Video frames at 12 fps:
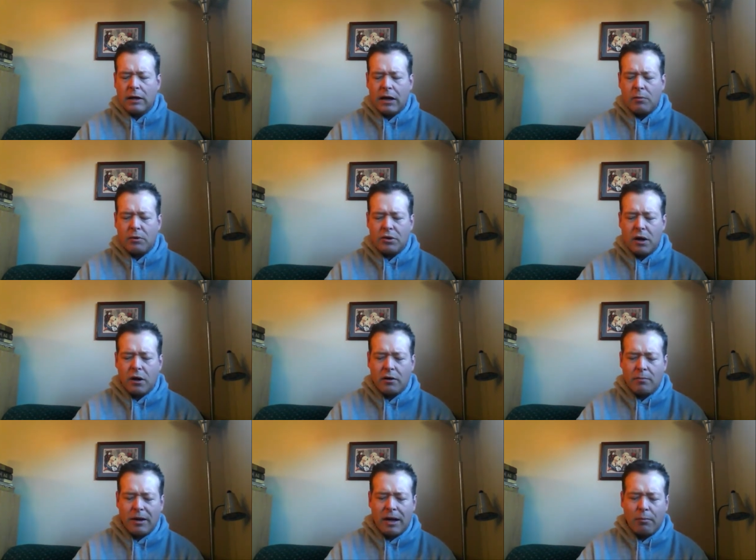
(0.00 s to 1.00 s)
Help us,
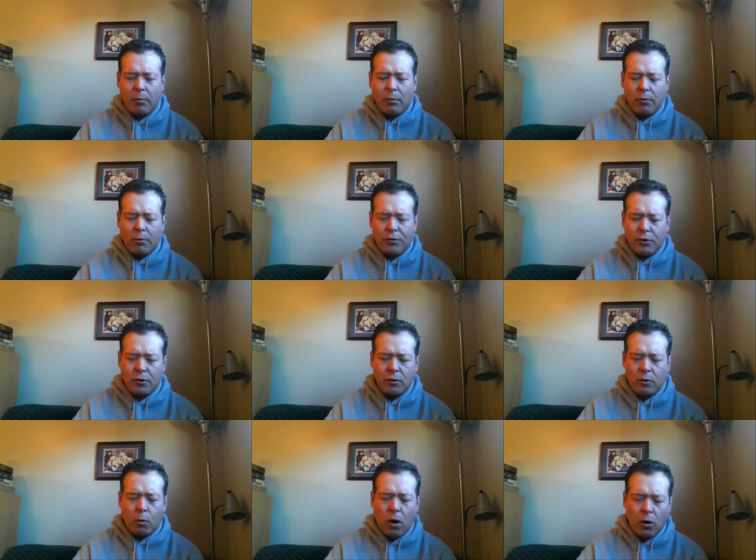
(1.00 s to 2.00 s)
God, to be able to
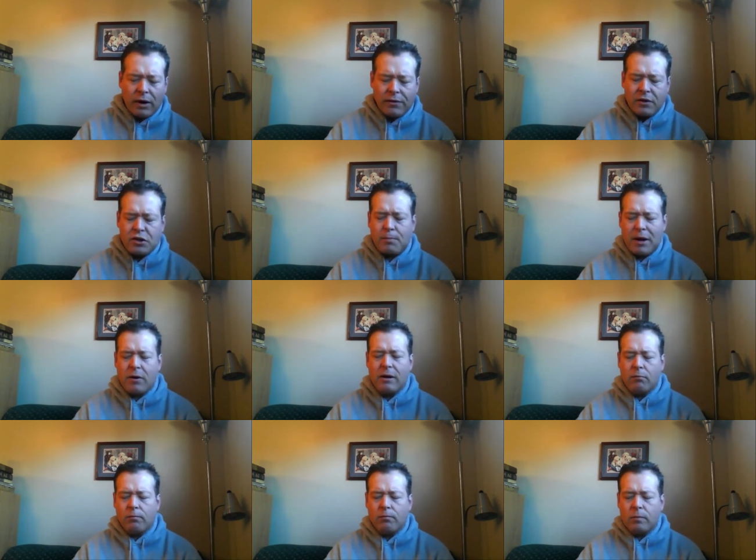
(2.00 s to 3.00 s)
walk in the
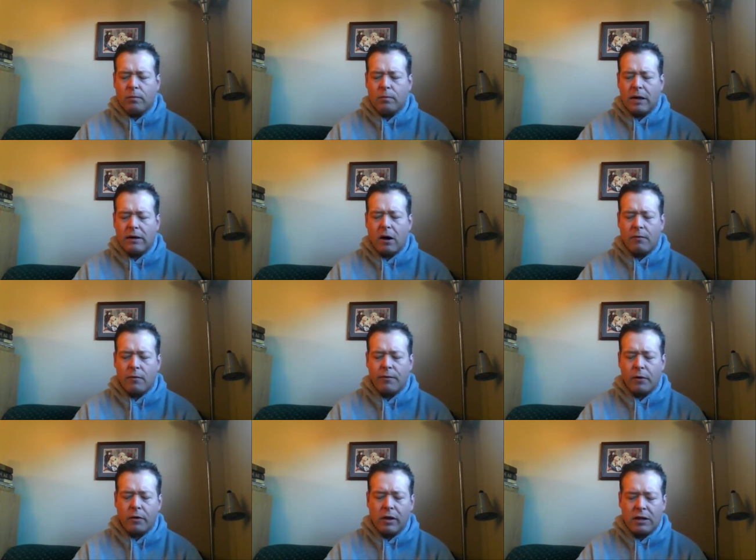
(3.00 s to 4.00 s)
Spirit and not
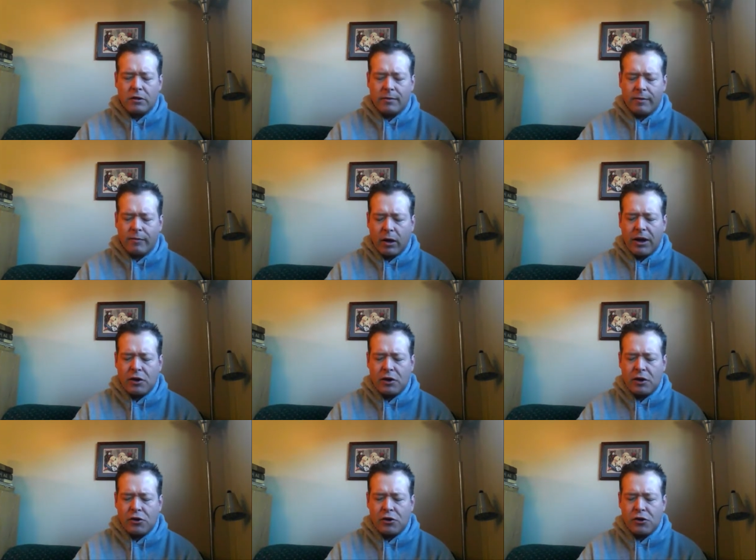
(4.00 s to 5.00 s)
fulfill the lust of the
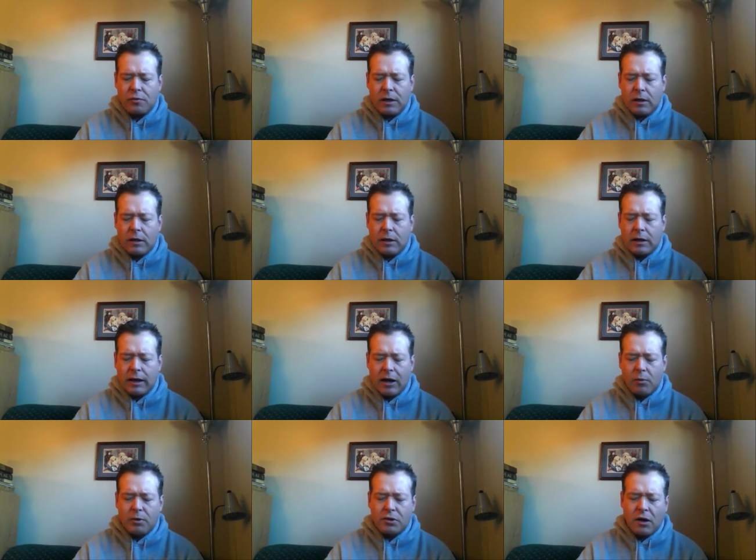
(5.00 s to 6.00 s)
flesh. And
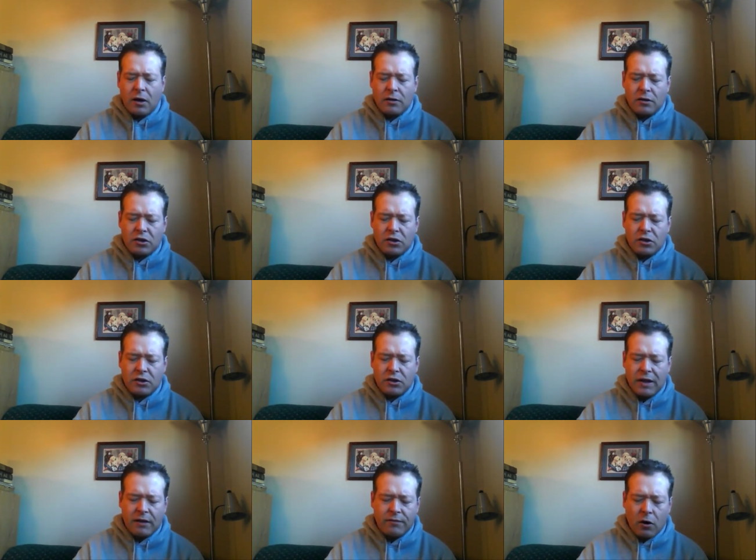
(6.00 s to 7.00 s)
help us, God, to
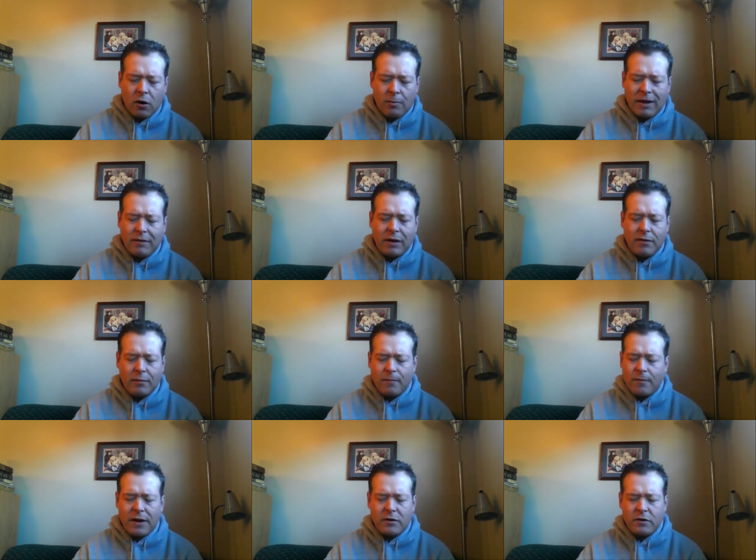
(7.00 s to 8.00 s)
stand firm even in the
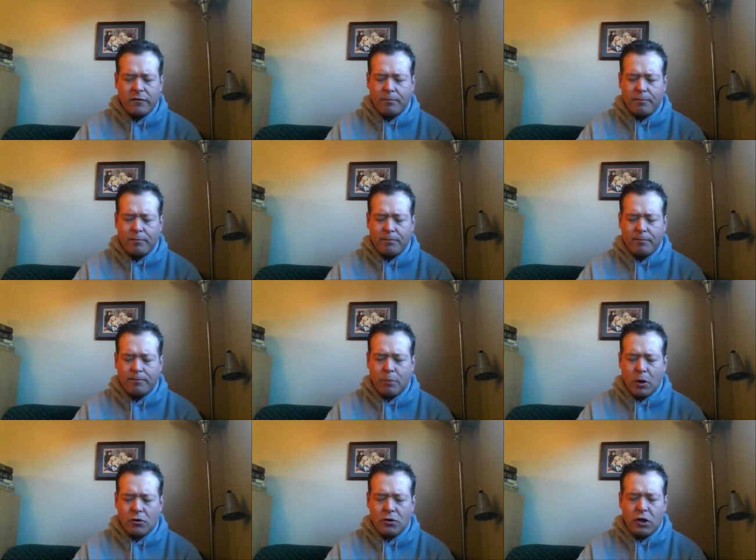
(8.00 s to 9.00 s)
face of
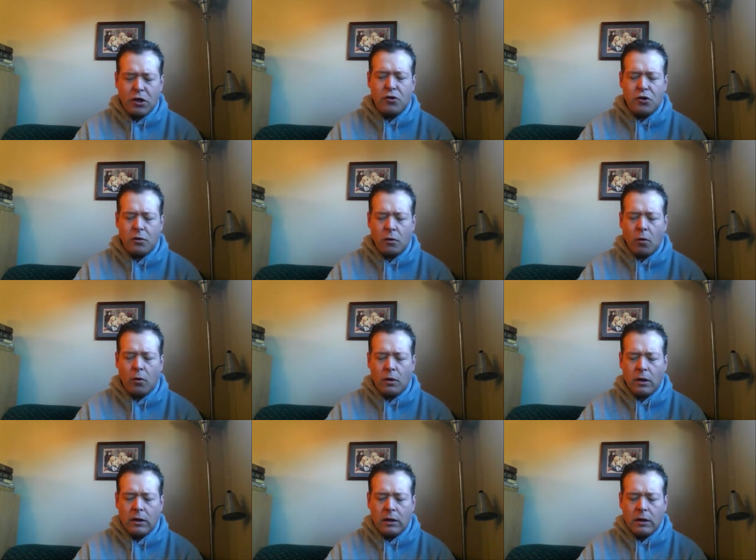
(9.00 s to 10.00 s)
persecution,
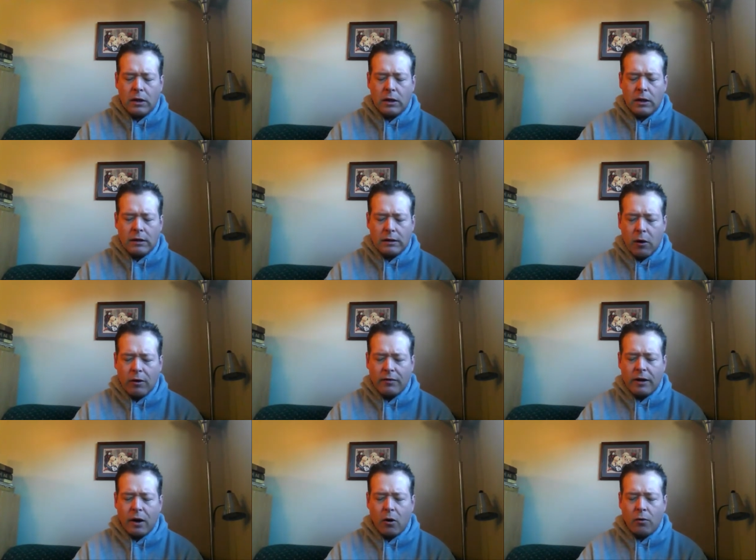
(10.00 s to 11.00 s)
Lord, knowing
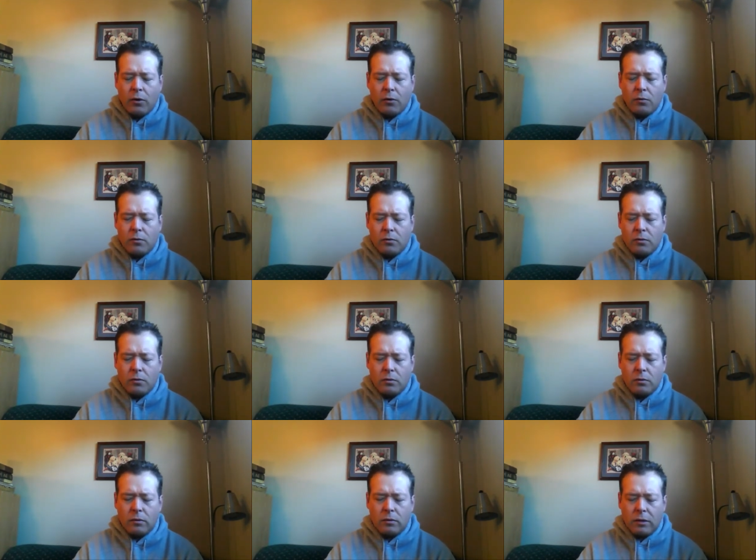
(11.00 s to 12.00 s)
that all who
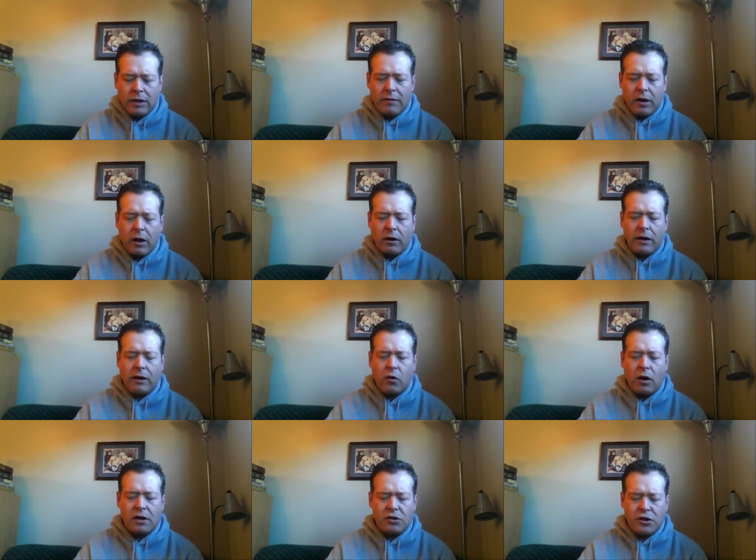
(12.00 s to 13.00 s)
live godly in
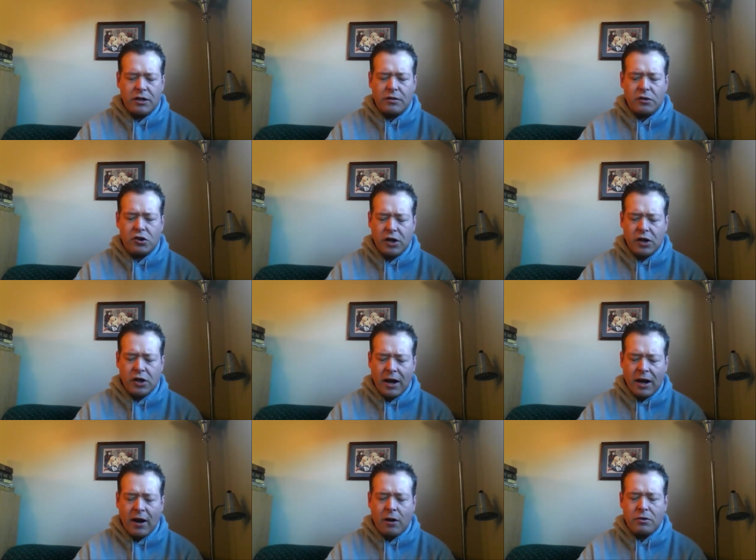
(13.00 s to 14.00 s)
Christ Jesus
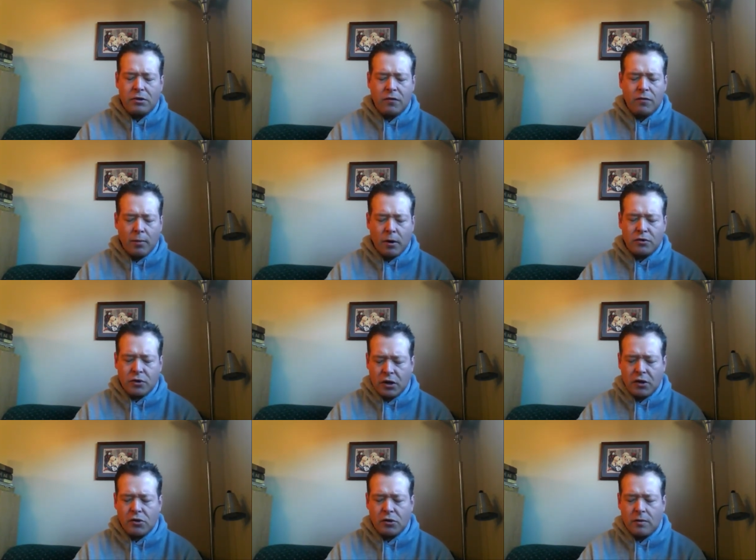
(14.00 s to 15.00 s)
shall suffer
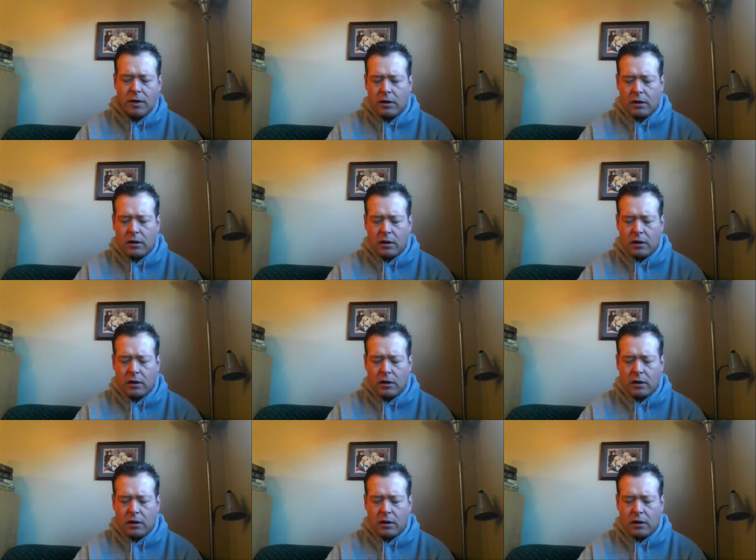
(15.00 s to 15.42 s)
persecution.